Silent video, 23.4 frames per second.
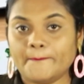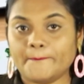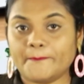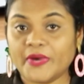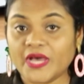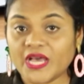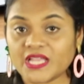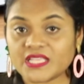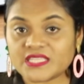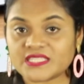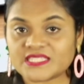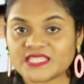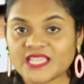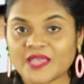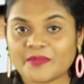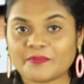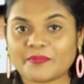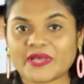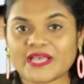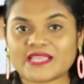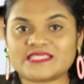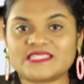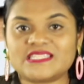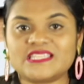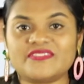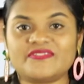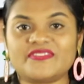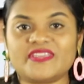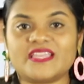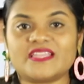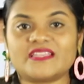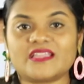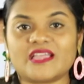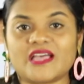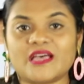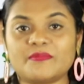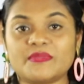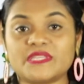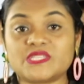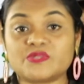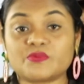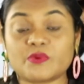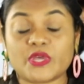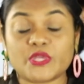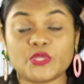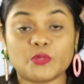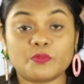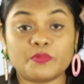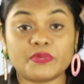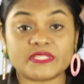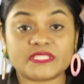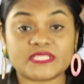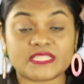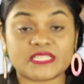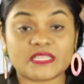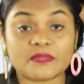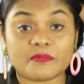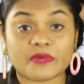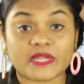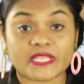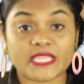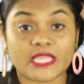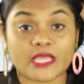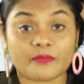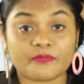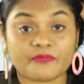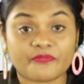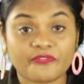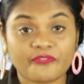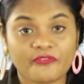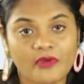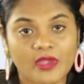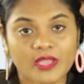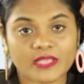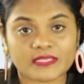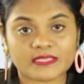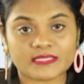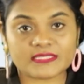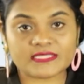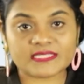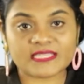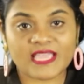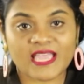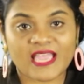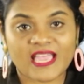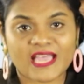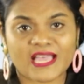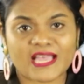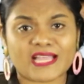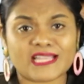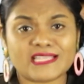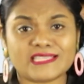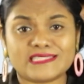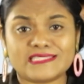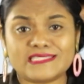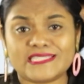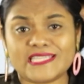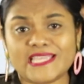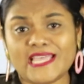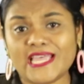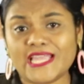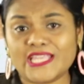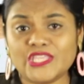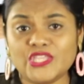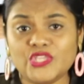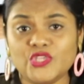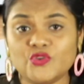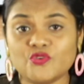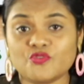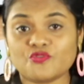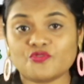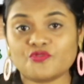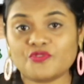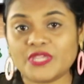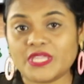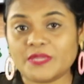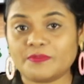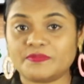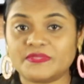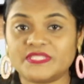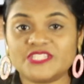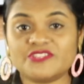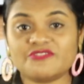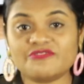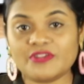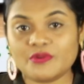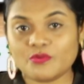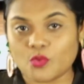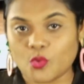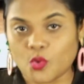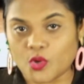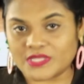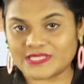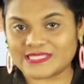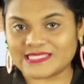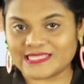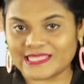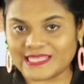But passive income is where you put in the money up front and then you reap the rewards